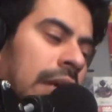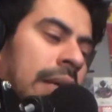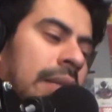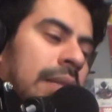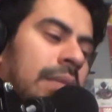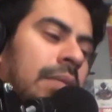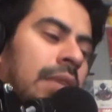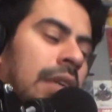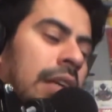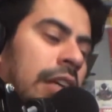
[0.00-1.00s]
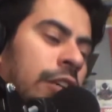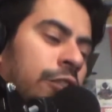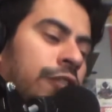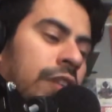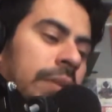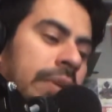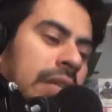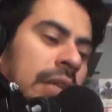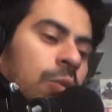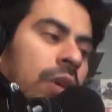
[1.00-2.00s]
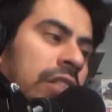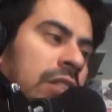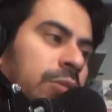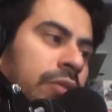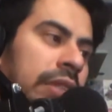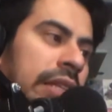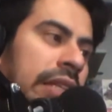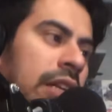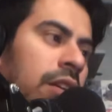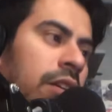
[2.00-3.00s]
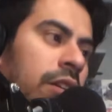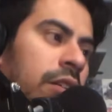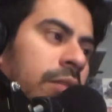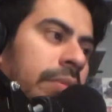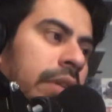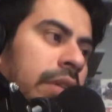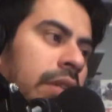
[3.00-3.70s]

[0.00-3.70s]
It was funny because I watched this movie not that long ago, but